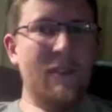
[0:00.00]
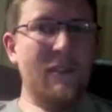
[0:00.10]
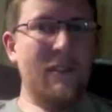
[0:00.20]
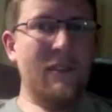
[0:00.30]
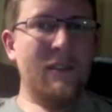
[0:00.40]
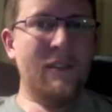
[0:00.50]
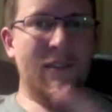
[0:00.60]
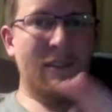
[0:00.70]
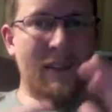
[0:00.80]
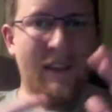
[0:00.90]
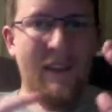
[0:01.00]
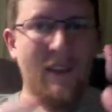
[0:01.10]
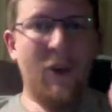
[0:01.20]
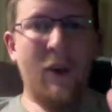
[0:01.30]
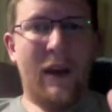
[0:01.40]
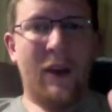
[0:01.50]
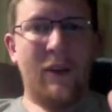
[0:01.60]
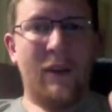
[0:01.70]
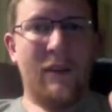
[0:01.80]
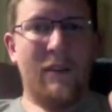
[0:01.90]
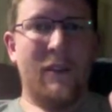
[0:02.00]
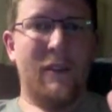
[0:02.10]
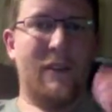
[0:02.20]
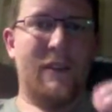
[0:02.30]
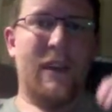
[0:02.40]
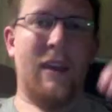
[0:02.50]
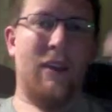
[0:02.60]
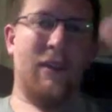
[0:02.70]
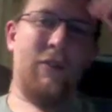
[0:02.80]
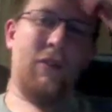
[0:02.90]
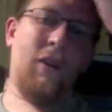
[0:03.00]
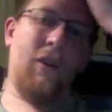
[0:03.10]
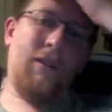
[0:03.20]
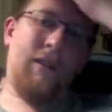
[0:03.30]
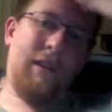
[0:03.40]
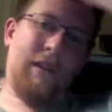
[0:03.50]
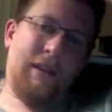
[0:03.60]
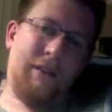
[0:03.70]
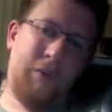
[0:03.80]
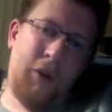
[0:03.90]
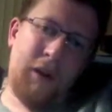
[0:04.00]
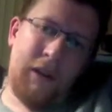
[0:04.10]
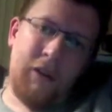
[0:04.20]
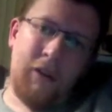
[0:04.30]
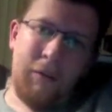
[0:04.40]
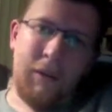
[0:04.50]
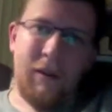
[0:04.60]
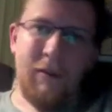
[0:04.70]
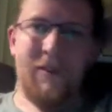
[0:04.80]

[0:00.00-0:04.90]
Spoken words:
We still don't really know how things are going to stand as far as the collective bargaining agreement comes,